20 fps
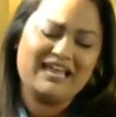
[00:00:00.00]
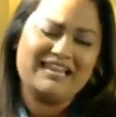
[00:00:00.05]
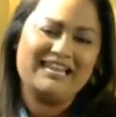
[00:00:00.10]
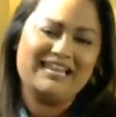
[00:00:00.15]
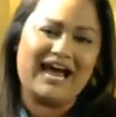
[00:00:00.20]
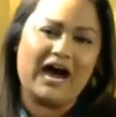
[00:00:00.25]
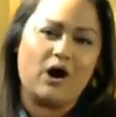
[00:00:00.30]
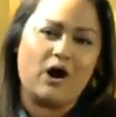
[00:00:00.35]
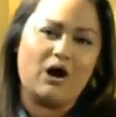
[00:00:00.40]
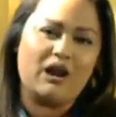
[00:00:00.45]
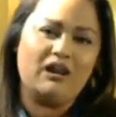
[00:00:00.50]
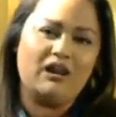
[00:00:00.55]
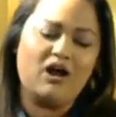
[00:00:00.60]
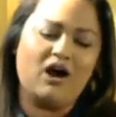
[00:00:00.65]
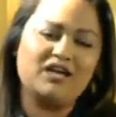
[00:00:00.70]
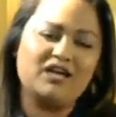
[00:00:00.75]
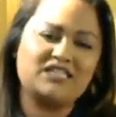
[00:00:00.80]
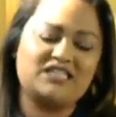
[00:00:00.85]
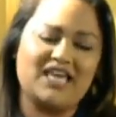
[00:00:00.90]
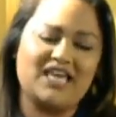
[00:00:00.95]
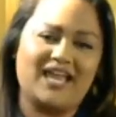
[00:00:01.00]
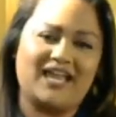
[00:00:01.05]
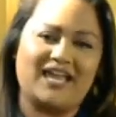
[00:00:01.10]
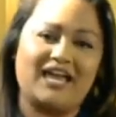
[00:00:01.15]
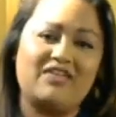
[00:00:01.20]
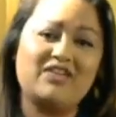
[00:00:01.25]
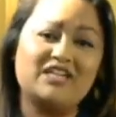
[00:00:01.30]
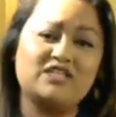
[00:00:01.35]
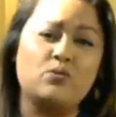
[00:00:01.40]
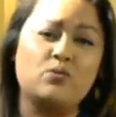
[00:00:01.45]
Now, last thing,
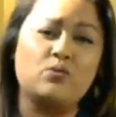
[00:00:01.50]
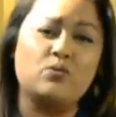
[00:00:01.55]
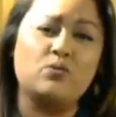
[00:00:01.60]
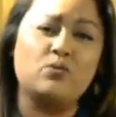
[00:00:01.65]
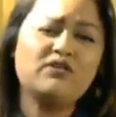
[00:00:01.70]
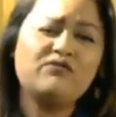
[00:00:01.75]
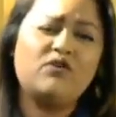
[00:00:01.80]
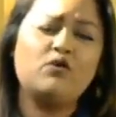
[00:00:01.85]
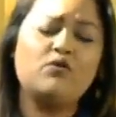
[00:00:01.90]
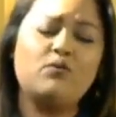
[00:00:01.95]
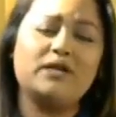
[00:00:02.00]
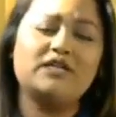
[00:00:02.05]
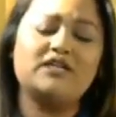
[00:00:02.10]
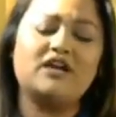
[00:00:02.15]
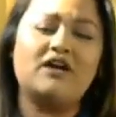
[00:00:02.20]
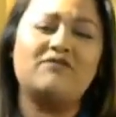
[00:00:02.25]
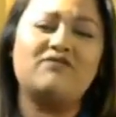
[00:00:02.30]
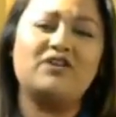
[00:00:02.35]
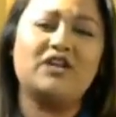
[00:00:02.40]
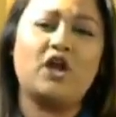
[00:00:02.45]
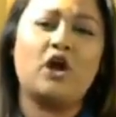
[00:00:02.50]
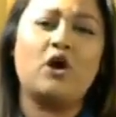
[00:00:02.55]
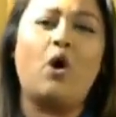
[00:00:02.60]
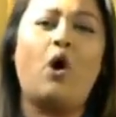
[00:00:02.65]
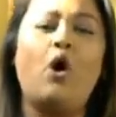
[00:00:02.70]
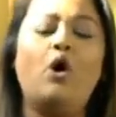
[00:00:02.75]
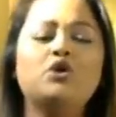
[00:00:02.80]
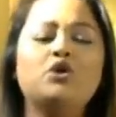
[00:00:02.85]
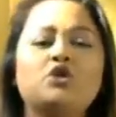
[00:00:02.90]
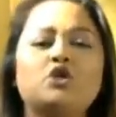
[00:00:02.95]
there's a wonderful uh,
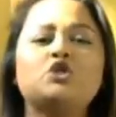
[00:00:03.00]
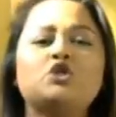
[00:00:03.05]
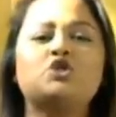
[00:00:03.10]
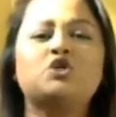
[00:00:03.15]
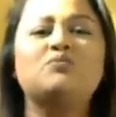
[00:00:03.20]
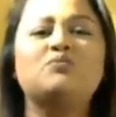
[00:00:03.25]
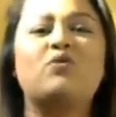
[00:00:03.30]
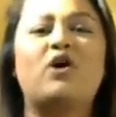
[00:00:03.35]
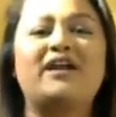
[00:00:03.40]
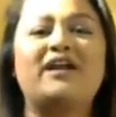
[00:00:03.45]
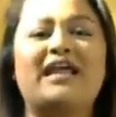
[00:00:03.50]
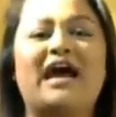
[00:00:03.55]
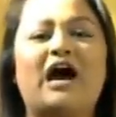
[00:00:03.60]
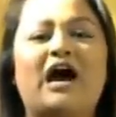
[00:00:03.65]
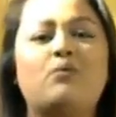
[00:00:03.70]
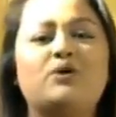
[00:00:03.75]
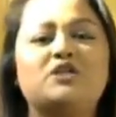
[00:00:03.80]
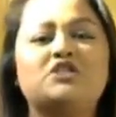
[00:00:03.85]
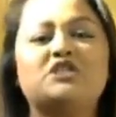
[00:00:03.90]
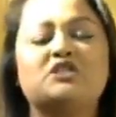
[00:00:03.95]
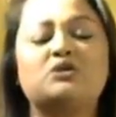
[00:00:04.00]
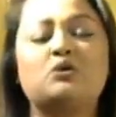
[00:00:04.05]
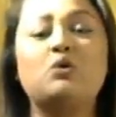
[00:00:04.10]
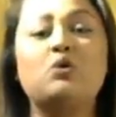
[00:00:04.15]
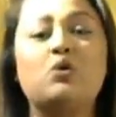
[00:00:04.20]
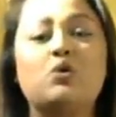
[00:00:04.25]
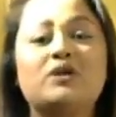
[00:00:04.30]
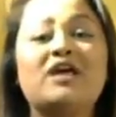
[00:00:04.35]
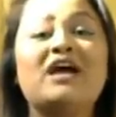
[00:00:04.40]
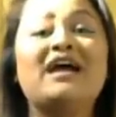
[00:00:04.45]
video on YouTube right now, which is
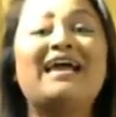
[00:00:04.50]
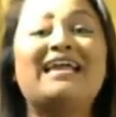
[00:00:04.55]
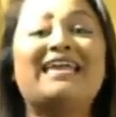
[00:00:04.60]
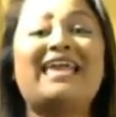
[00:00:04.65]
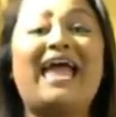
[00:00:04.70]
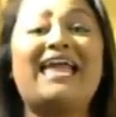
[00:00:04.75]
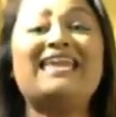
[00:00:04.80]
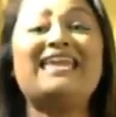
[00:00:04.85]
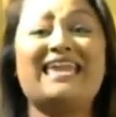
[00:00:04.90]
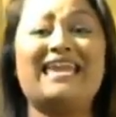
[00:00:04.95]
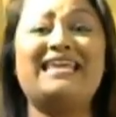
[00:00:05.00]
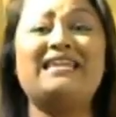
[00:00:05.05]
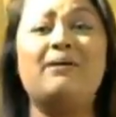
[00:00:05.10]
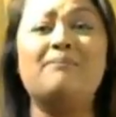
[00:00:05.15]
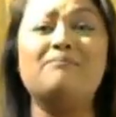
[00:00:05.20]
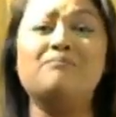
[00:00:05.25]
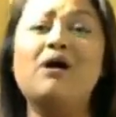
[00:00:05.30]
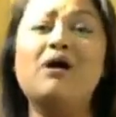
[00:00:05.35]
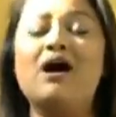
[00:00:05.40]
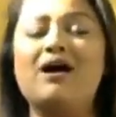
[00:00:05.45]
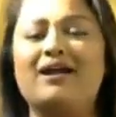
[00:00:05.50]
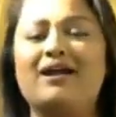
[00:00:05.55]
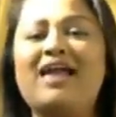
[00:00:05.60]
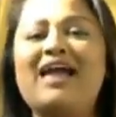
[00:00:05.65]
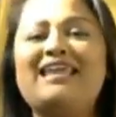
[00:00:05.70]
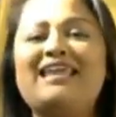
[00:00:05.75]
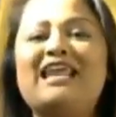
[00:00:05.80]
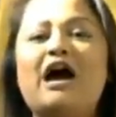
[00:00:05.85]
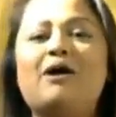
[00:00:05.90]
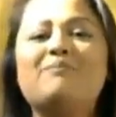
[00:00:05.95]
called Cake in a
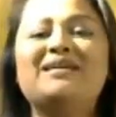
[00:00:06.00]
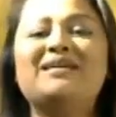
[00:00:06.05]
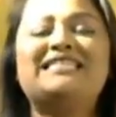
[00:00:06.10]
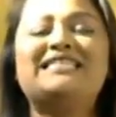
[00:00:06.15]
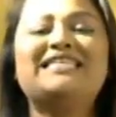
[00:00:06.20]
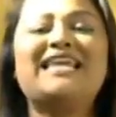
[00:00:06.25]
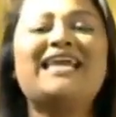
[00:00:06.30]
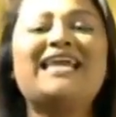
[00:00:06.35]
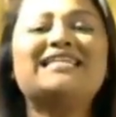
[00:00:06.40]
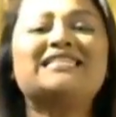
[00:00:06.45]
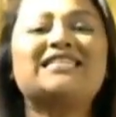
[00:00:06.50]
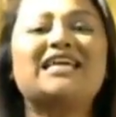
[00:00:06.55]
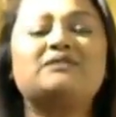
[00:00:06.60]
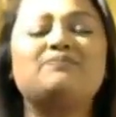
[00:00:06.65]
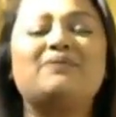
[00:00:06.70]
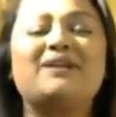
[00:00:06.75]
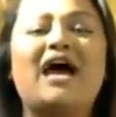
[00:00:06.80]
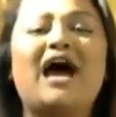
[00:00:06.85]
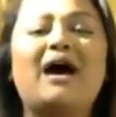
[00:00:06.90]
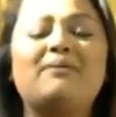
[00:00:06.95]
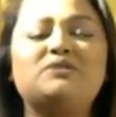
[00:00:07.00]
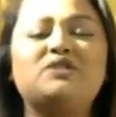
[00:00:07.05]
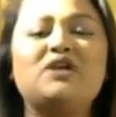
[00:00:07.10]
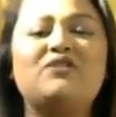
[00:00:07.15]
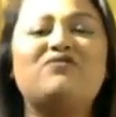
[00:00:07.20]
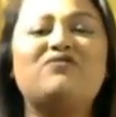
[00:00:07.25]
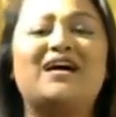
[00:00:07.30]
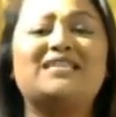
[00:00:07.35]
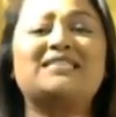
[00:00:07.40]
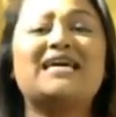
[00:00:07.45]
Mug. Now, Miss Yates has been
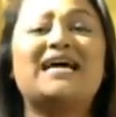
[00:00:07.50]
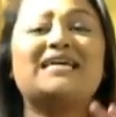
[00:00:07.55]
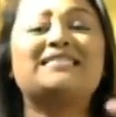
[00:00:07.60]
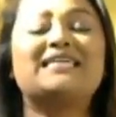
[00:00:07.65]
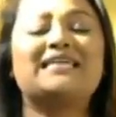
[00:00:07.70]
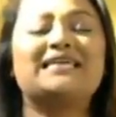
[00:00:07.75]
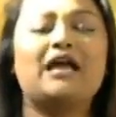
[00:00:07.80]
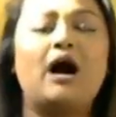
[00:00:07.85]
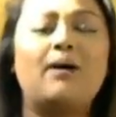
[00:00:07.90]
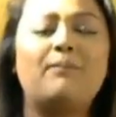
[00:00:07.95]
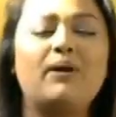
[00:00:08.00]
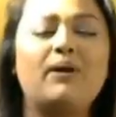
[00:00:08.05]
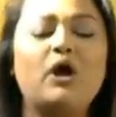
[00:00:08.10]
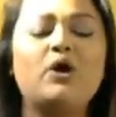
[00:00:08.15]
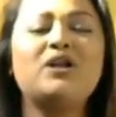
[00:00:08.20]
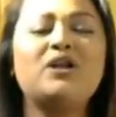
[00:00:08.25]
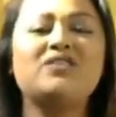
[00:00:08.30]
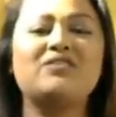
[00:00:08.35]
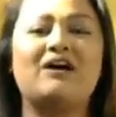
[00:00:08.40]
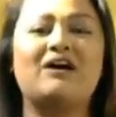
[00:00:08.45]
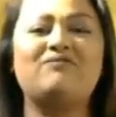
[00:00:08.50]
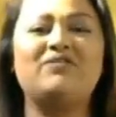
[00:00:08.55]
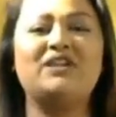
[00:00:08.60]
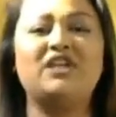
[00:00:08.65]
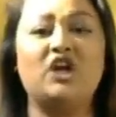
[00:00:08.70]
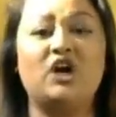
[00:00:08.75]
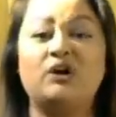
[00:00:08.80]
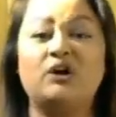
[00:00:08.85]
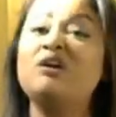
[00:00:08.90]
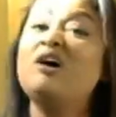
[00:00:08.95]
absolutely fantastic in uploading that
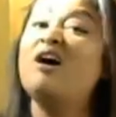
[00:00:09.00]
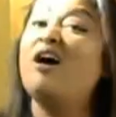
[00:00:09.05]
video.